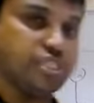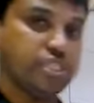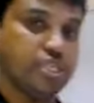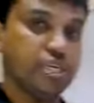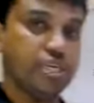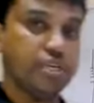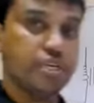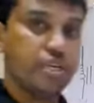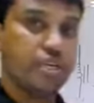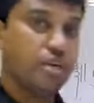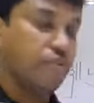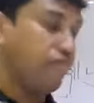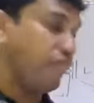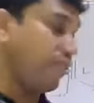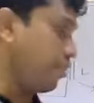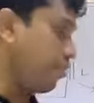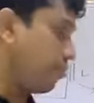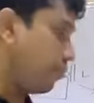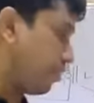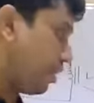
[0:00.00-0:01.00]
here,
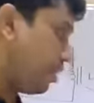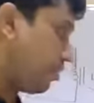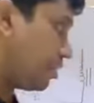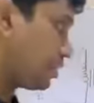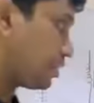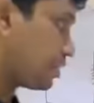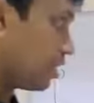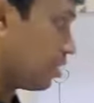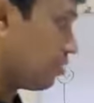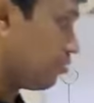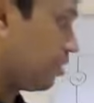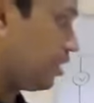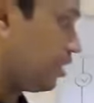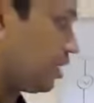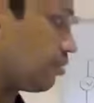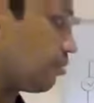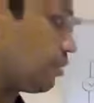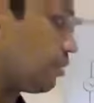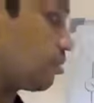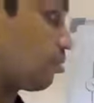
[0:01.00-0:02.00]
when I was
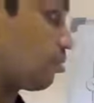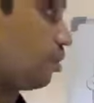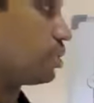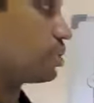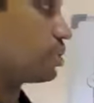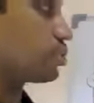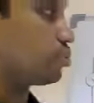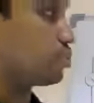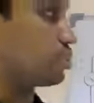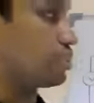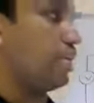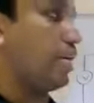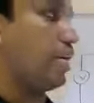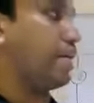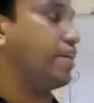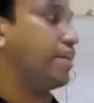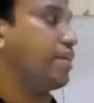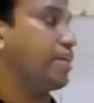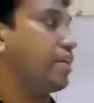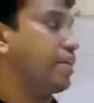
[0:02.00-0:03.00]
converting my cos to
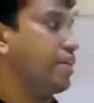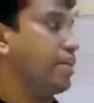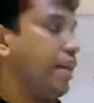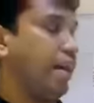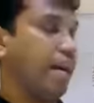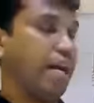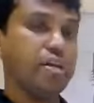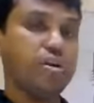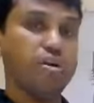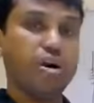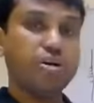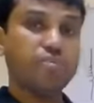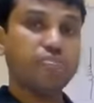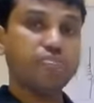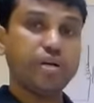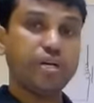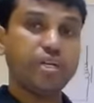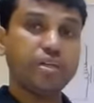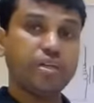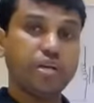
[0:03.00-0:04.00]
sine, I got
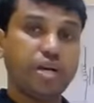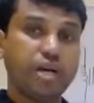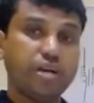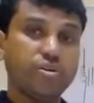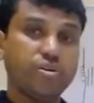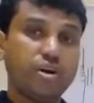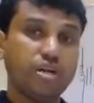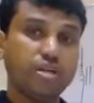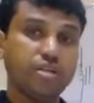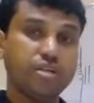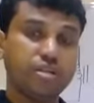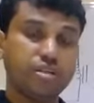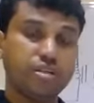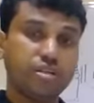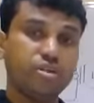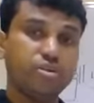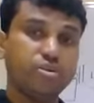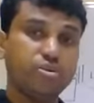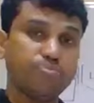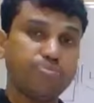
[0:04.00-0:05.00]

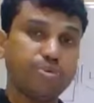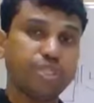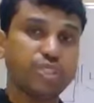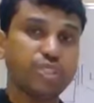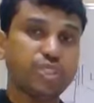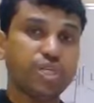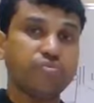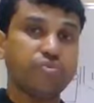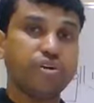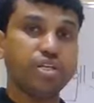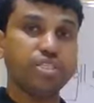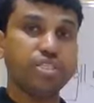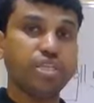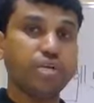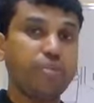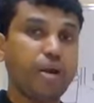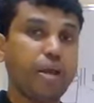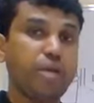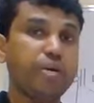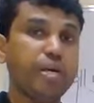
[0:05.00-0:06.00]
into picture. What is it?
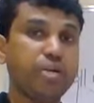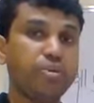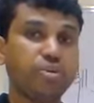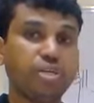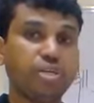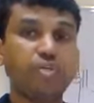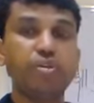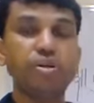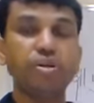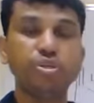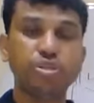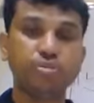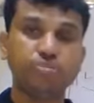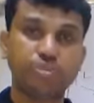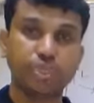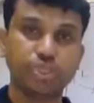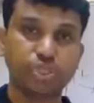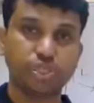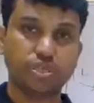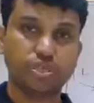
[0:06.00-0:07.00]
Pi by 2 came into the
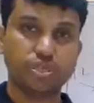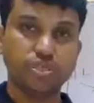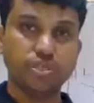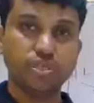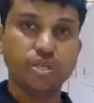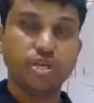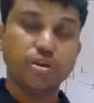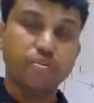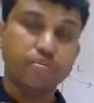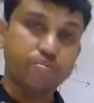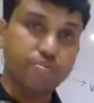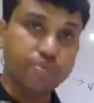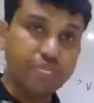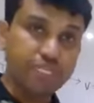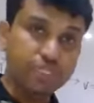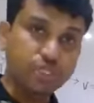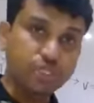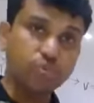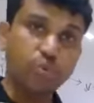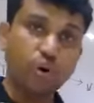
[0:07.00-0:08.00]
picture.
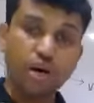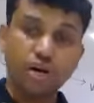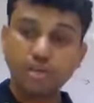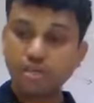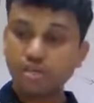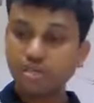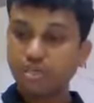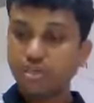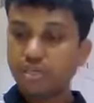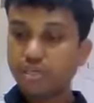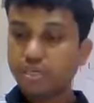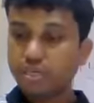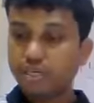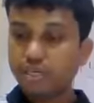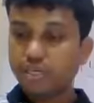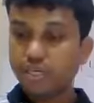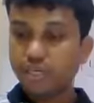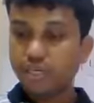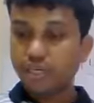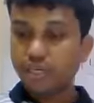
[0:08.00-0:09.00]
Means what?
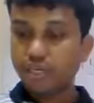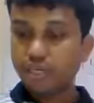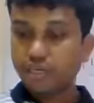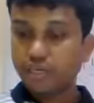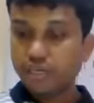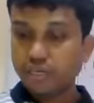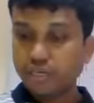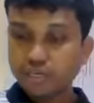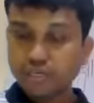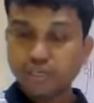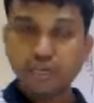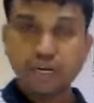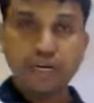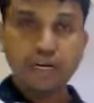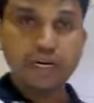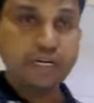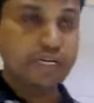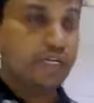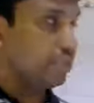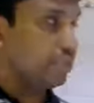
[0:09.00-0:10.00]
Here
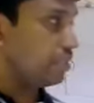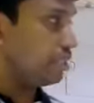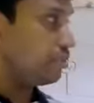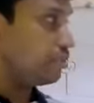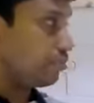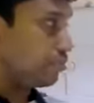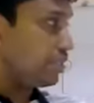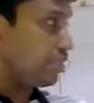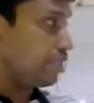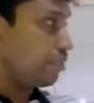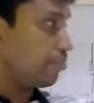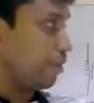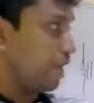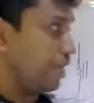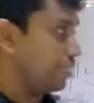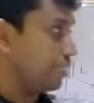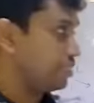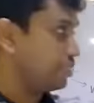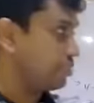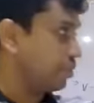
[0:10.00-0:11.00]
current here
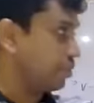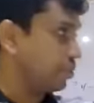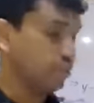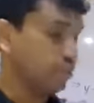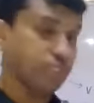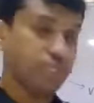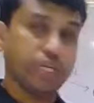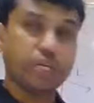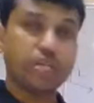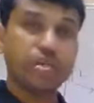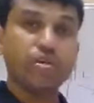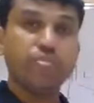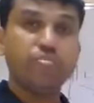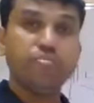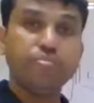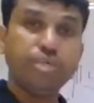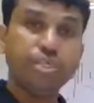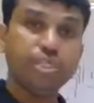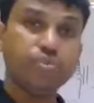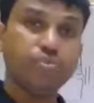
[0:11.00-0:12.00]
minus is also there.
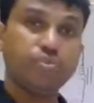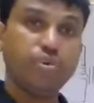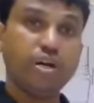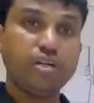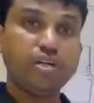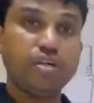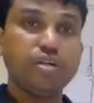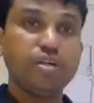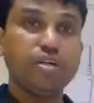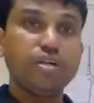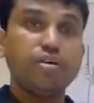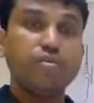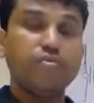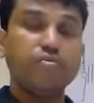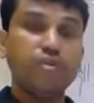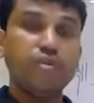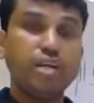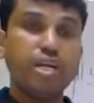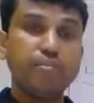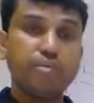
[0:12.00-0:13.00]
Means what?
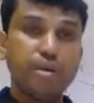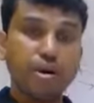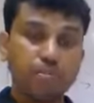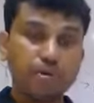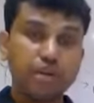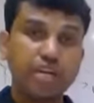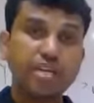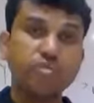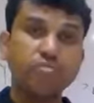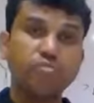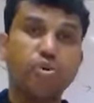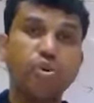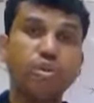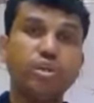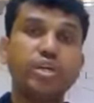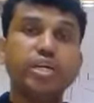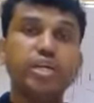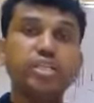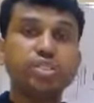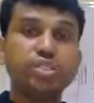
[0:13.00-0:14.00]
When I'm applying
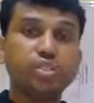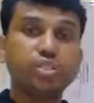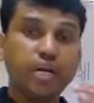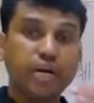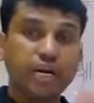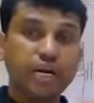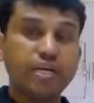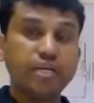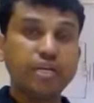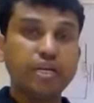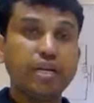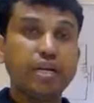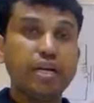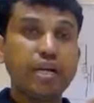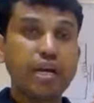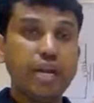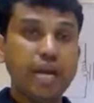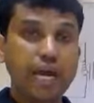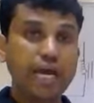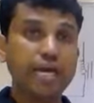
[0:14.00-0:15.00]
voltage, current
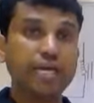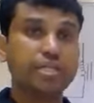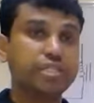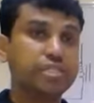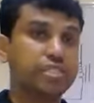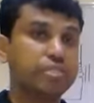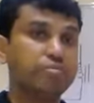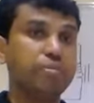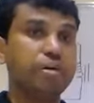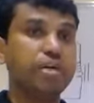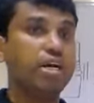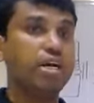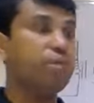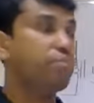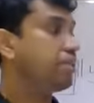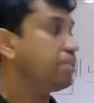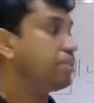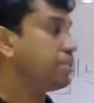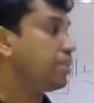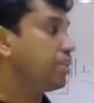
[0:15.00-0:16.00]
lags by how
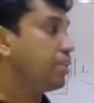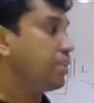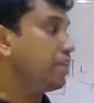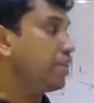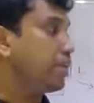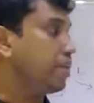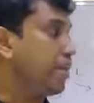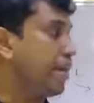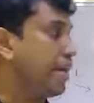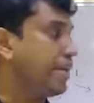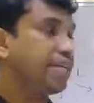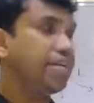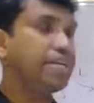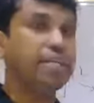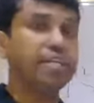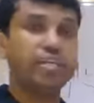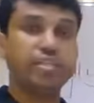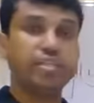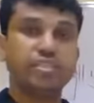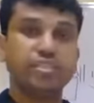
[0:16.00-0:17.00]
much? 90
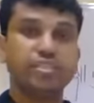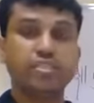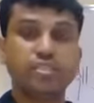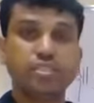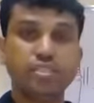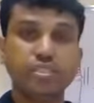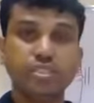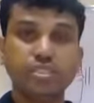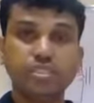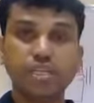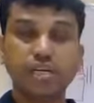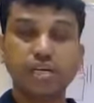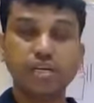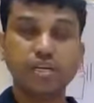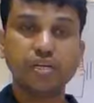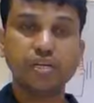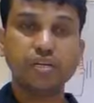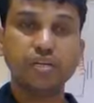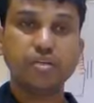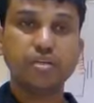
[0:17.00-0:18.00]
degrees. Is that
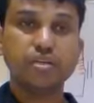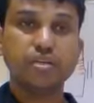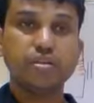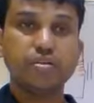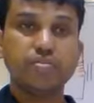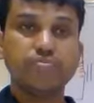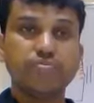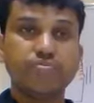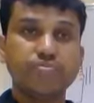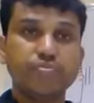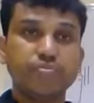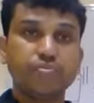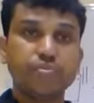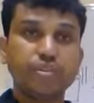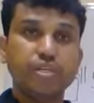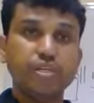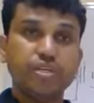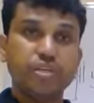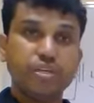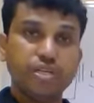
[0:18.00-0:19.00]
clear?
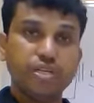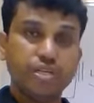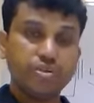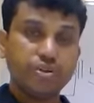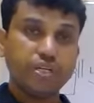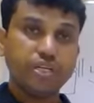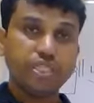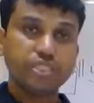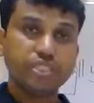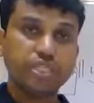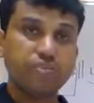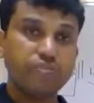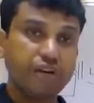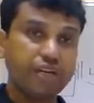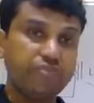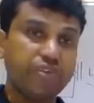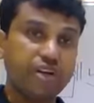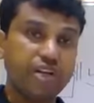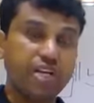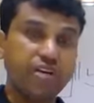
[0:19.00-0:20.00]
Did you understand why
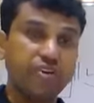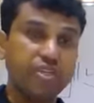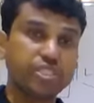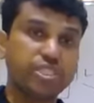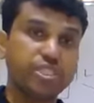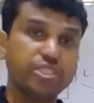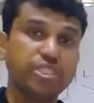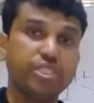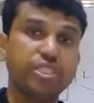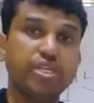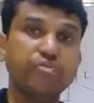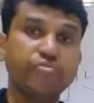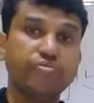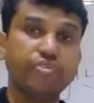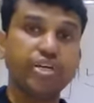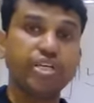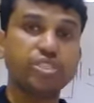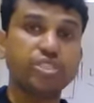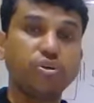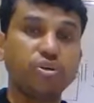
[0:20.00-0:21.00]
I was teaching in
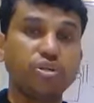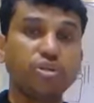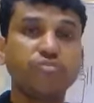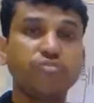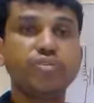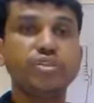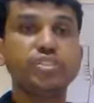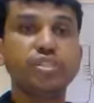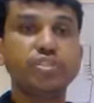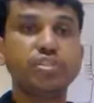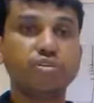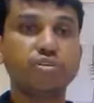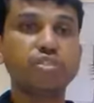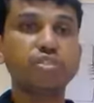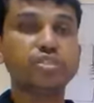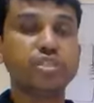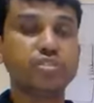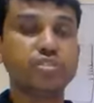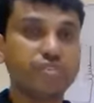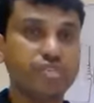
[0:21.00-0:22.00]
phase, out of phase, and
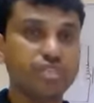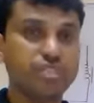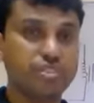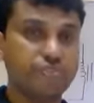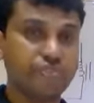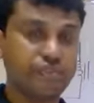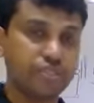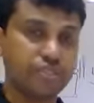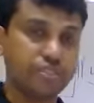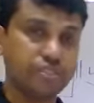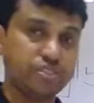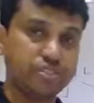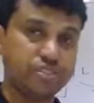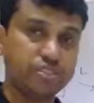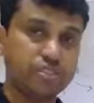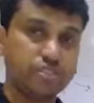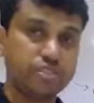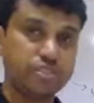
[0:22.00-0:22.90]
constant phase difference?